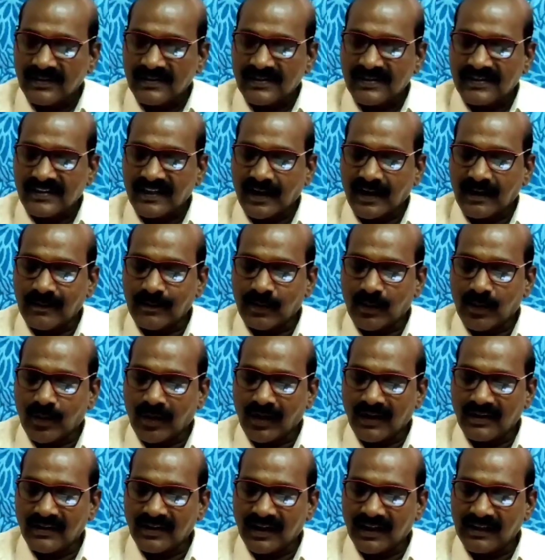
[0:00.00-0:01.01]

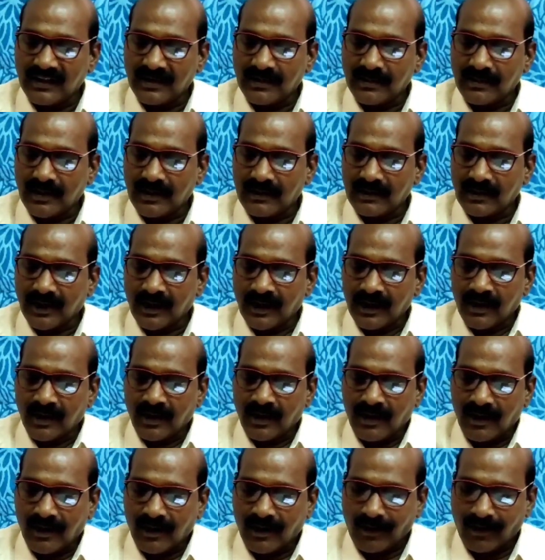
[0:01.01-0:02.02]
Skateboard is nothing but
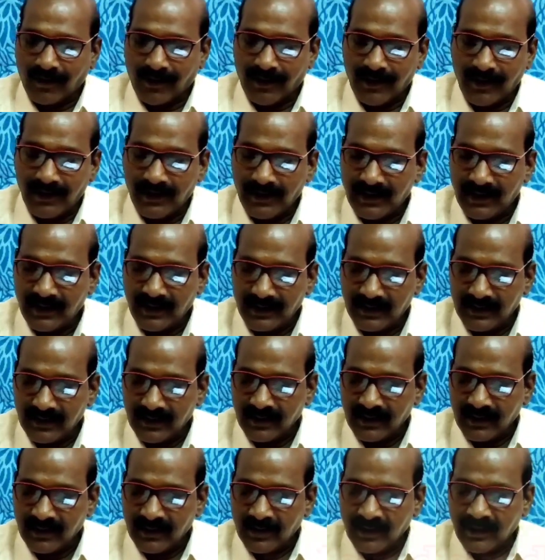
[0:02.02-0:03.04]
riding